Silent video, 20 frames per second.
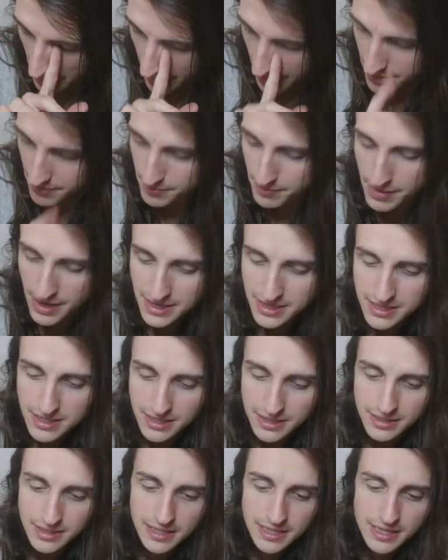And
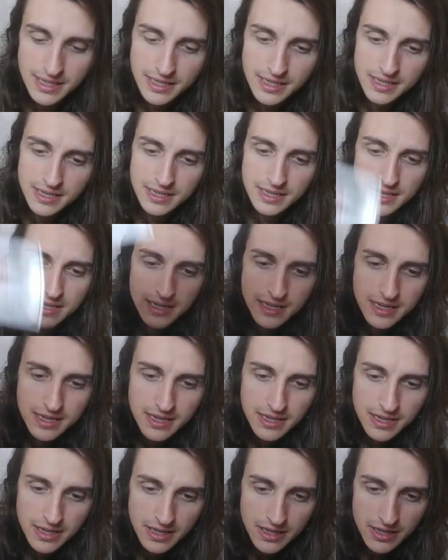mentally,
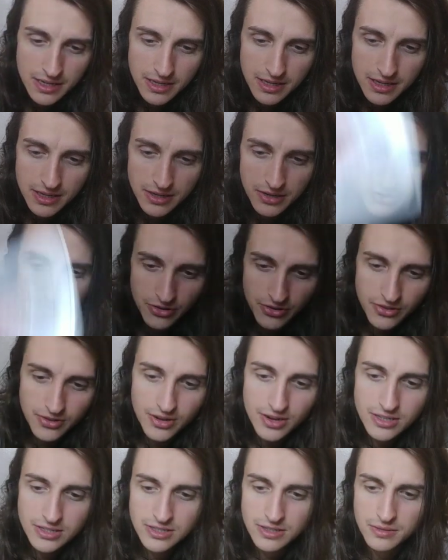your
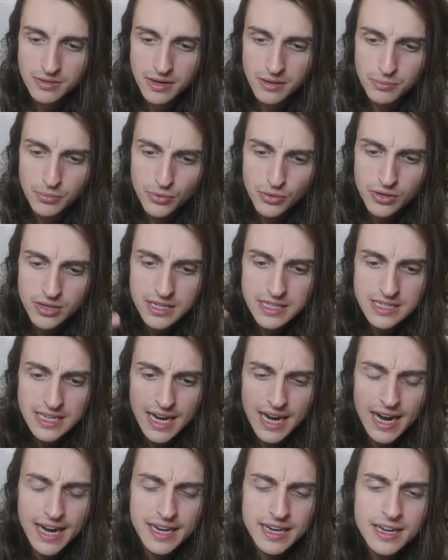thoughts are pretty
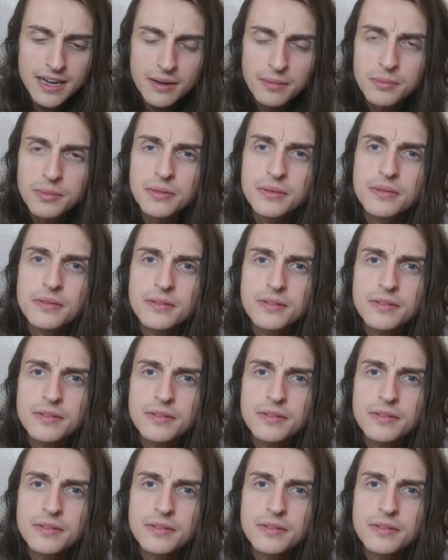tied up.